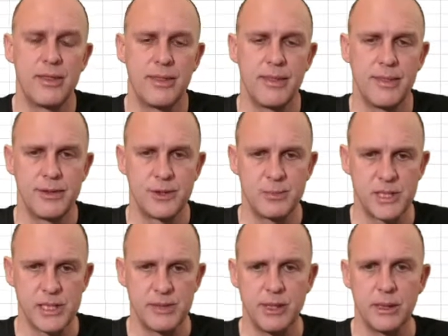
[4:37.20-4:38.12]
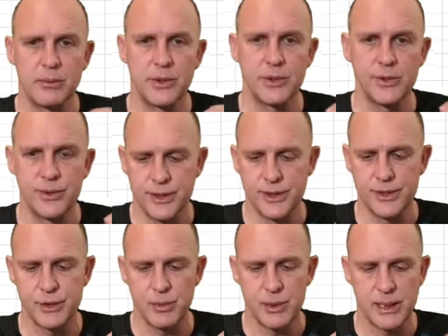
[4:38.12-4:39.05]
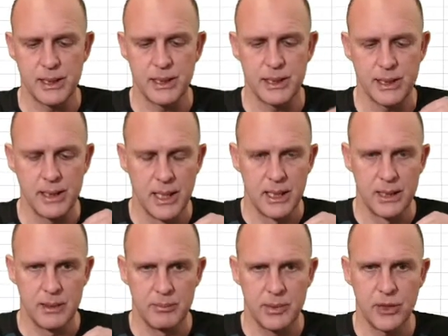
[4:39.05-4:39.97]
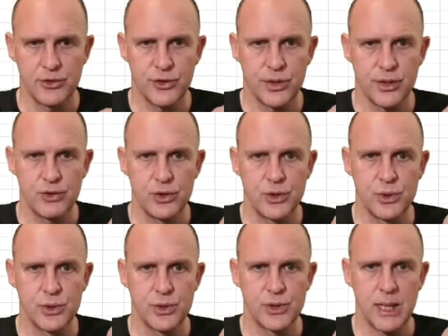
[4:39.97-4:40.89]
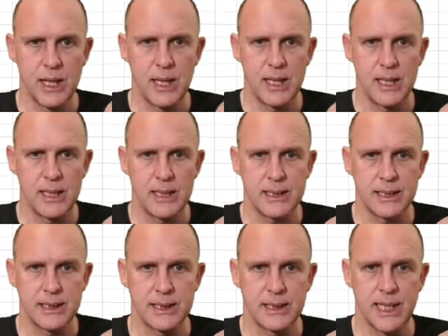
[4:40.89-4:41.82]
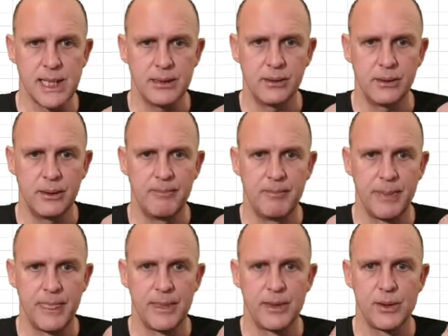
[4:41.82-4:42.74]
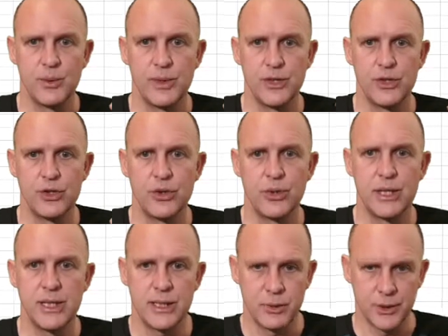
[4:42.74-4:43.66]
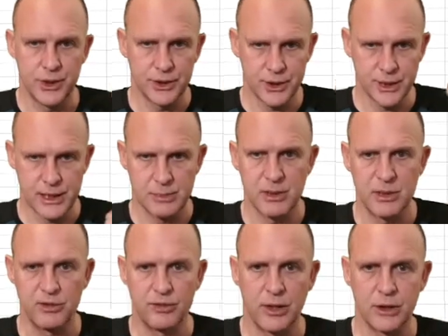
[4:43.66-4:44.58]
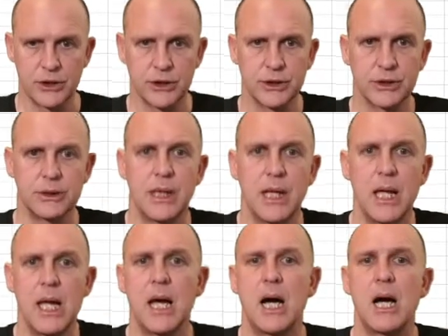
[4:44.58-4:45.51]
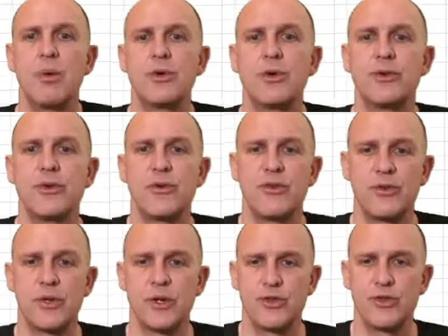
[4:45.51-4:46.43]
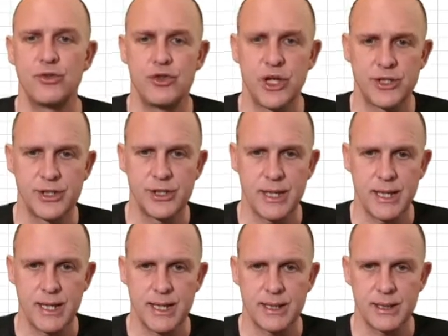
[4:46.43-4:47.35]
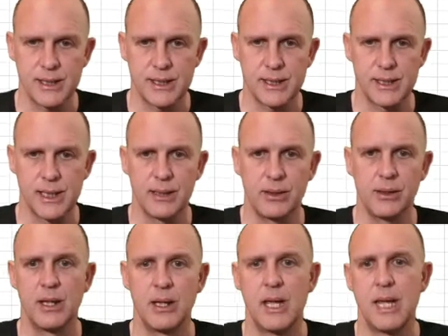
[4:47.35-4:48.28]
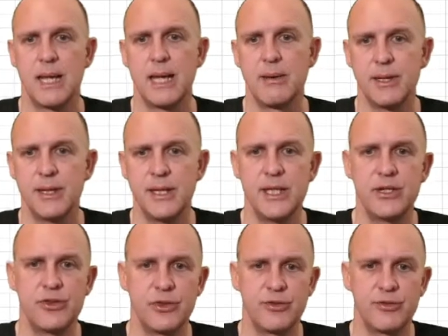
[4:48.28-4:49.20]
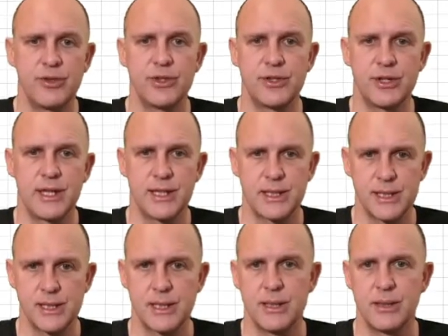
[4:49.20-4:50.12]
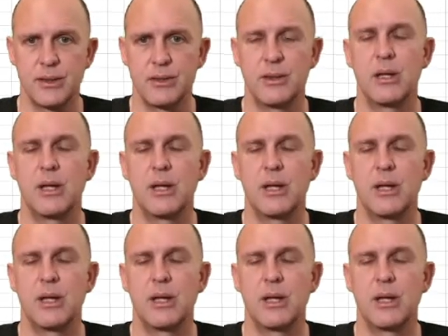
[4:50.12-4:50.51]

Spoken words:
specifically I want to do it this way here, because I've used a cell with the unique, which is a spill function, I want to refer to just that cell. Now I need to refer to that cell